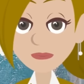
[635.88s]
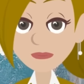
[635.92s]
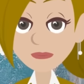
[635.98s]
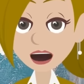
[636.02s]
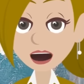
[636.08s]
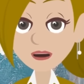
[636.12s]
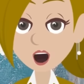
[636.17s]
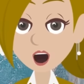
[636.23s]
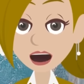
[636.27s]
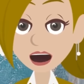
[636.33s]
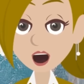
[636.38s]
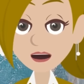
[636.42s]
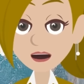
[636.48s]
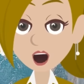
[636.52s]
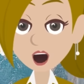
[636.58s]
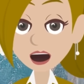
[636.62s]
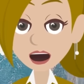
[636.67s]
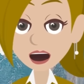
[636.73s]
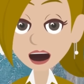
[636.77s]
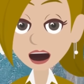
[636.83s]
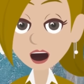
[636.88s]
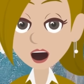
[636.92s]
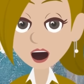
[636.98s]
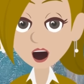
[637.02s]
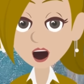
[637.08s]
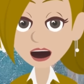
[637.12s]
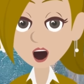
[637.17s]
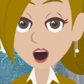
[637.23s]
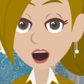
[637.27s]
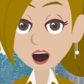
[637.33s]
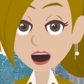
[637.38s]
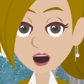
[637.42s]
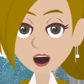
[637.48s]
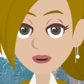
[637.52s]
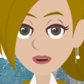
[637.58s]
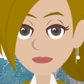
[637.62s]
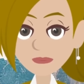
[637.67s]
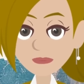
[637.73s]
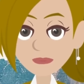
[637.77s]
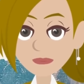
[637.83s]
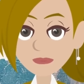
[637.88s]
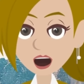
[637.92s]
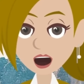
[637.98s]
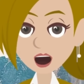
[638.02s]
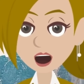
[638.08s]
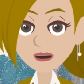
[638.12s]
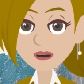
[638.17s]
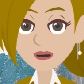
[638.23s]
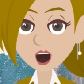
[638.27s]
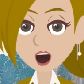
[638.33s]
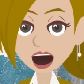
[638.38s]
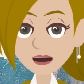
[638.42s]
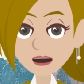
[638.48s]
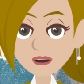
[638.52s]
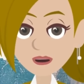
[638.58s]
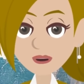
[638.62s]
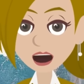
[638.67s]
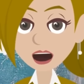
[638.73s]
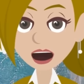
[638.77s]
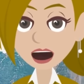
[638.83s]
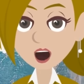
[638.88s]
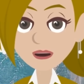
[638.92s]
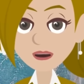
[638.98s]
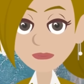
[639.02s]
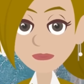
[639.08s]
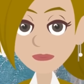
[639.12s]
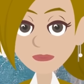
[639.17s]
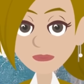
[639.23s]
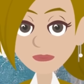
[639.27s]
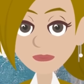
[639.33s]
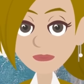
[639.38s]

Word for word: This is what getting out ahead of it is. Pick the disc first.